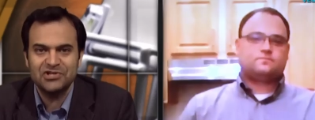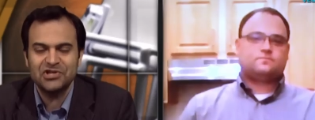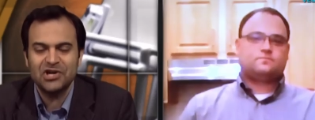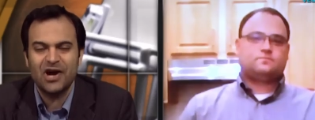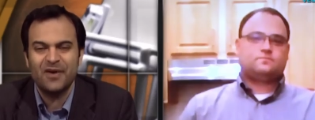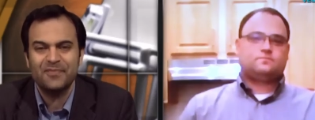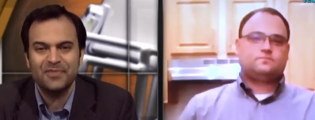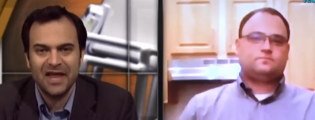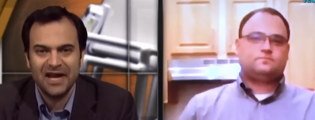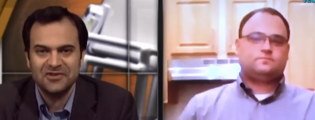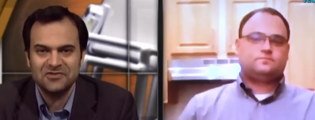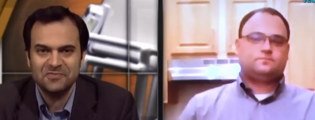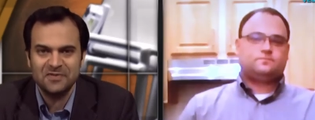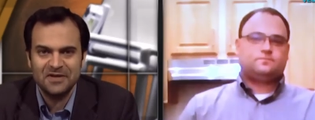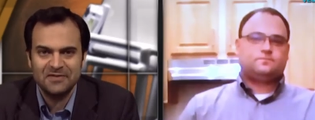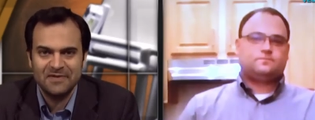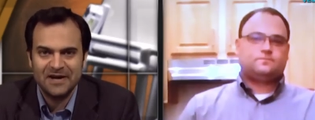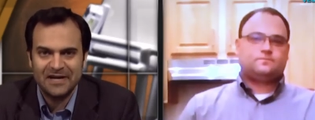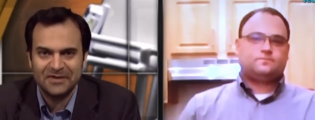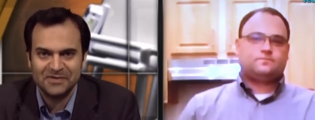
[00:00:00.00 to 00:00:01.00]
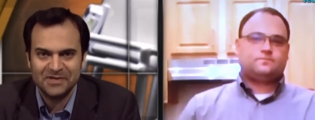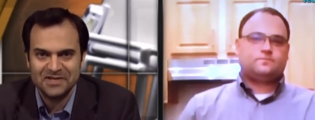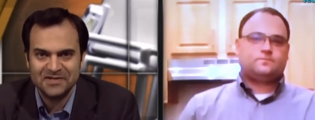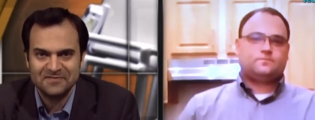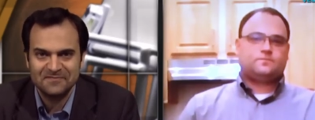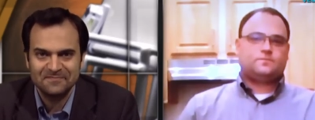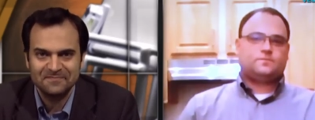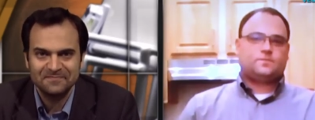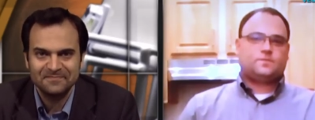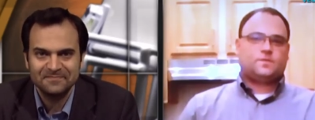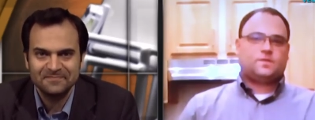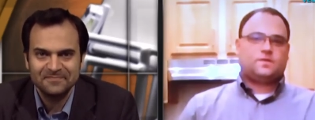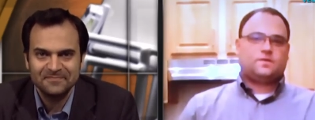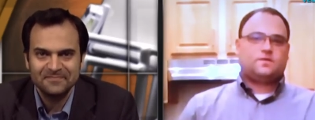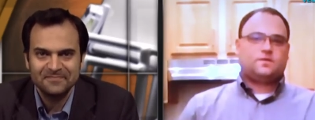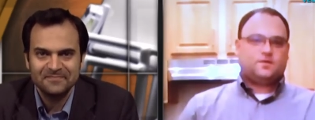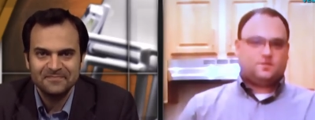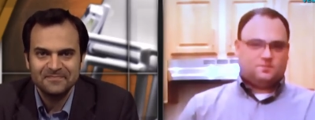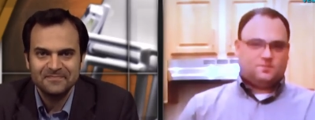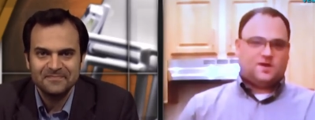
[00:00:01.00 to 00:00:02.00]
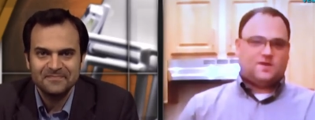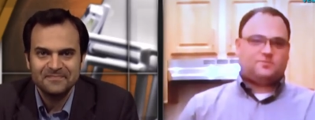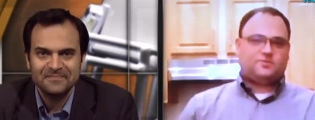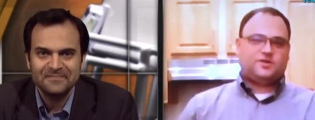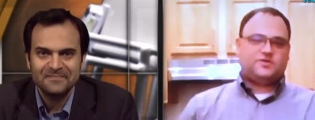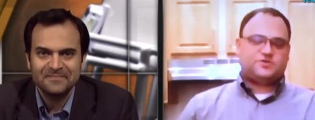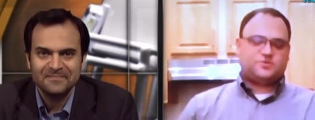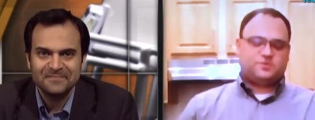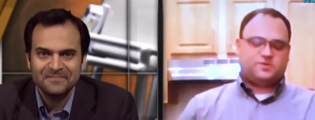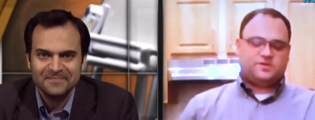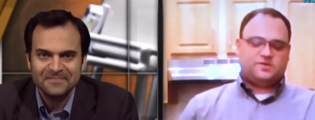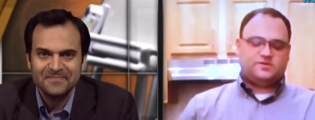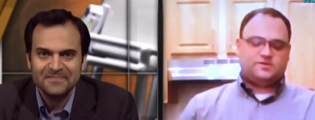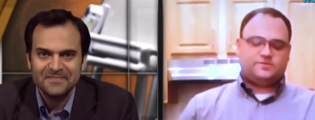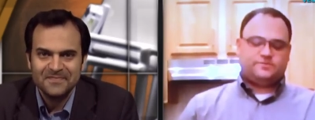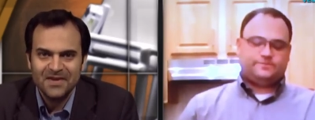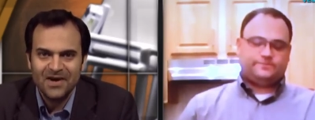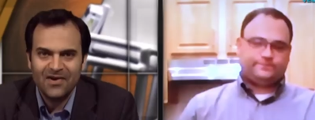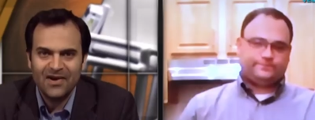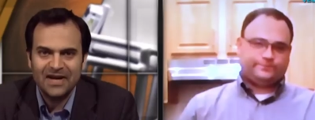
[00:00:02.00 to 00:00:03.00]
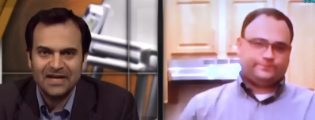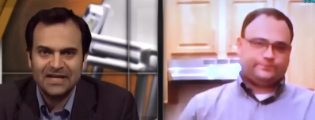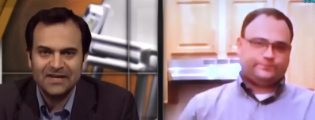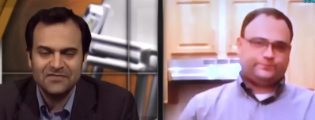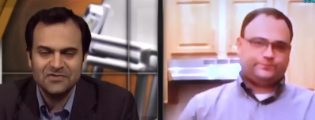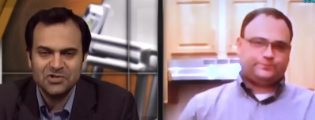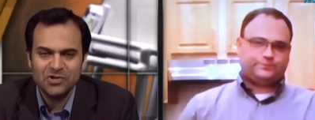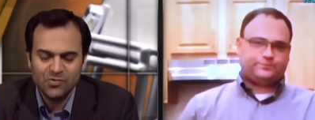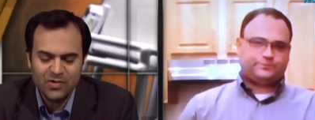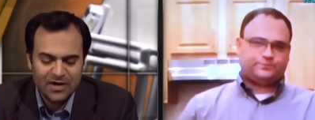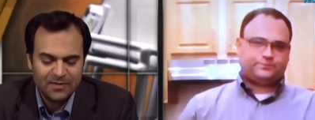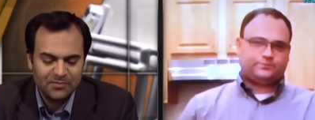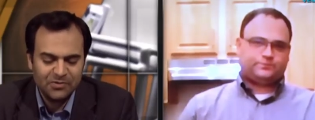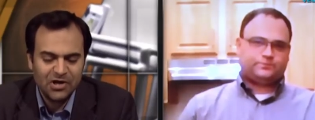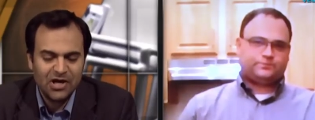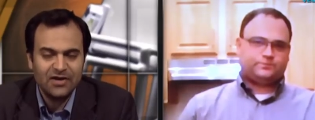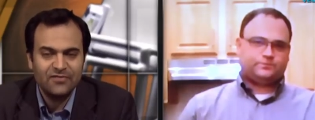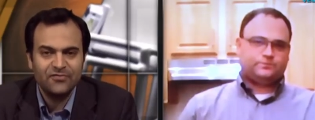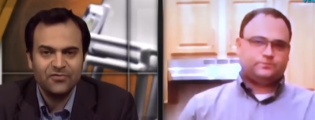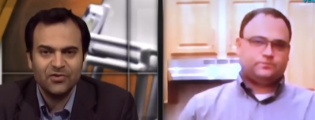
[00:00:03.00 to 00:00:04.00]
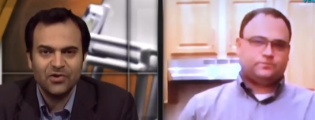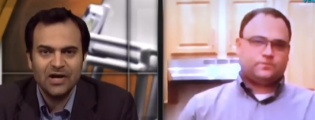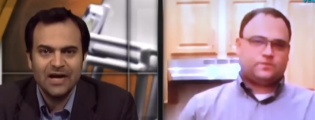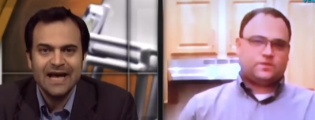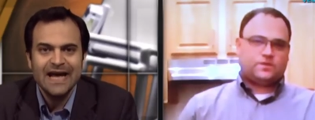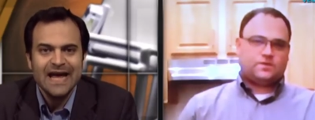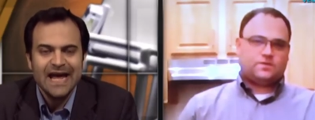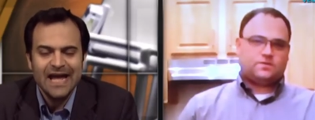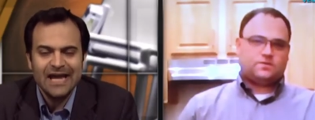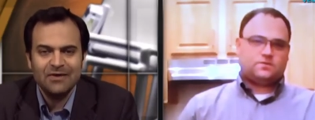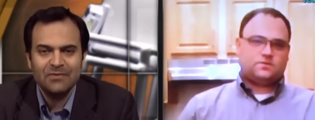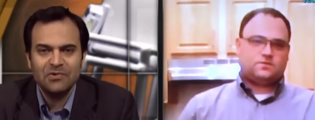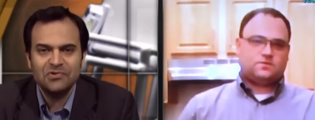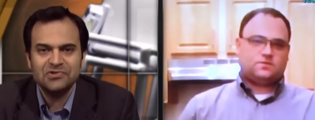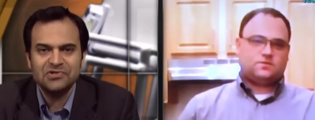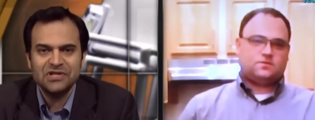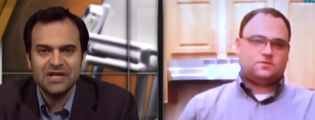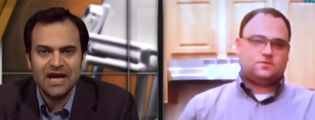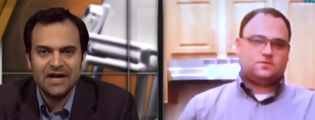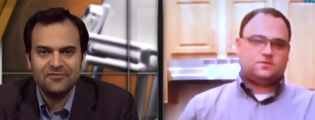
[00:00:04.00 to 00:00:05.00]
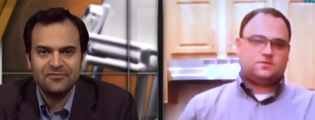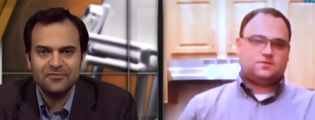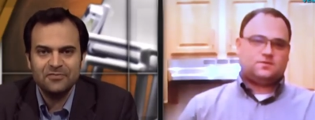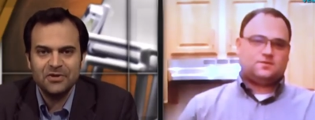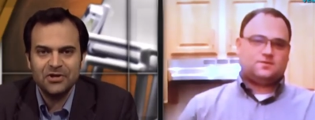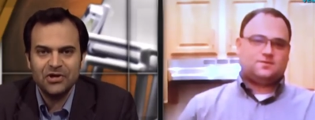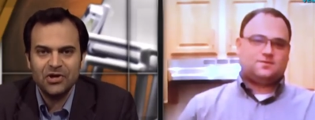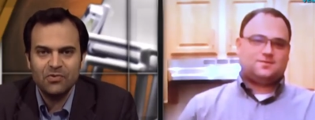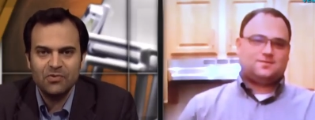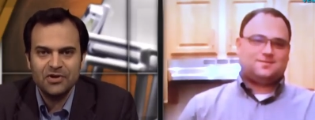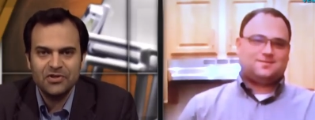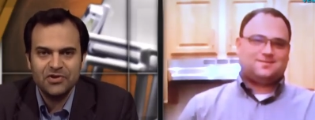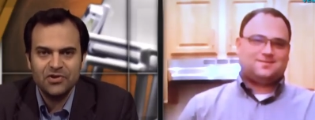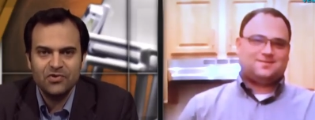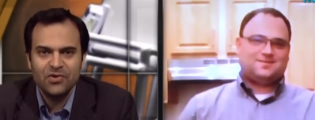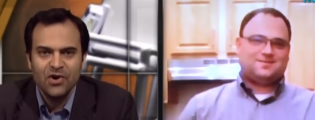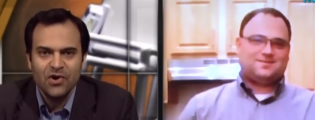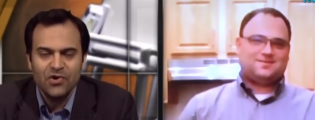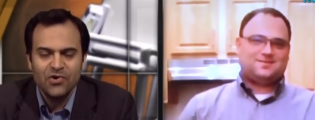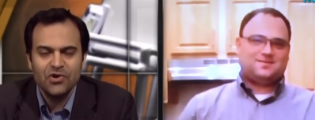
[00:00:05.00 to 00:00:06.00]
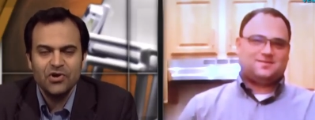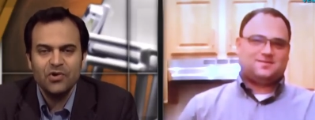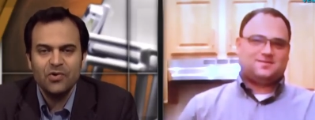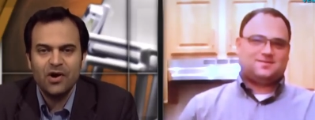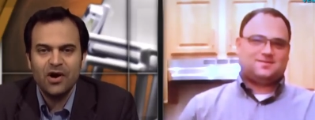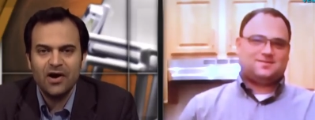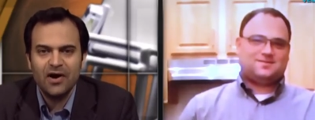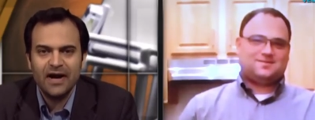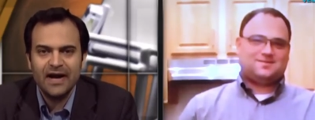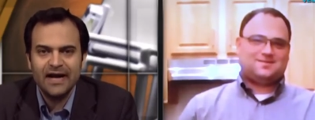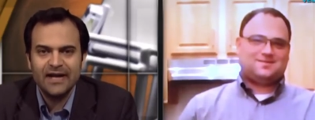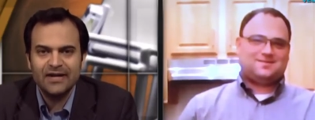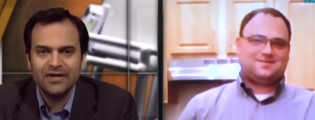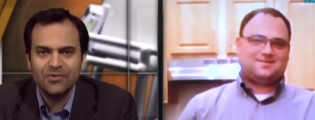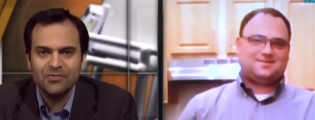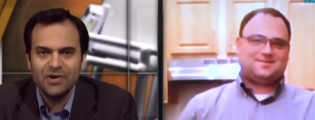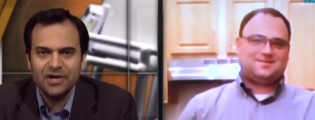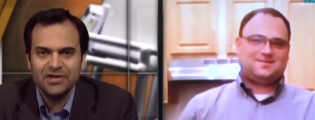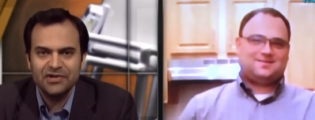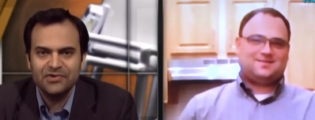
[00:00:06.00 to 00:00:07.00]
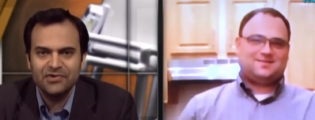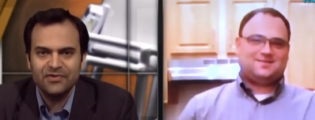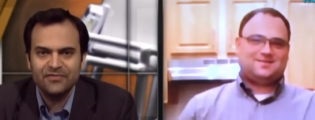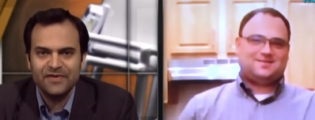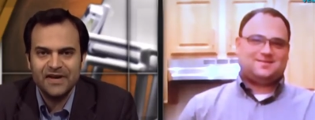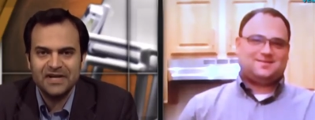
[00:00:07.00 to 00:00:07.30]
Speaker 1: Sharp, thanks for being back with us.
Speaker 2: My pleasure, Peter.
Speaker 1: All right, give us a quick plug for uh, anyone who's not familiar with you, who you are, and uh, what you do at